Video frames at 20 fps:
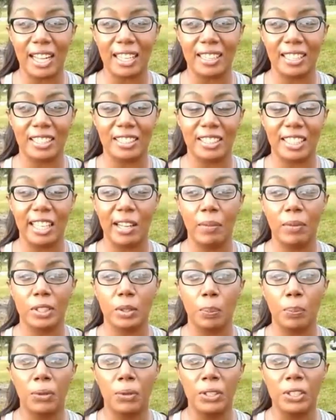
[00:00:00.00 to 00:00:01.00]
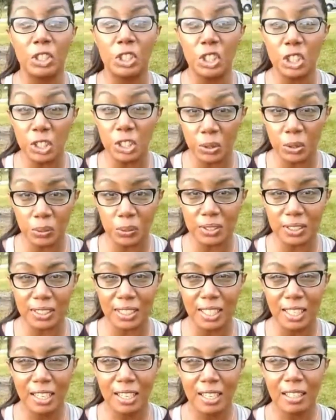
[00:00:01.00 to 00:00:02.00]
that this thing was
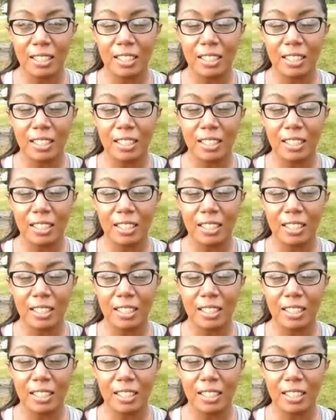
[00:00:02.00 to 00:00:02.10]
produced,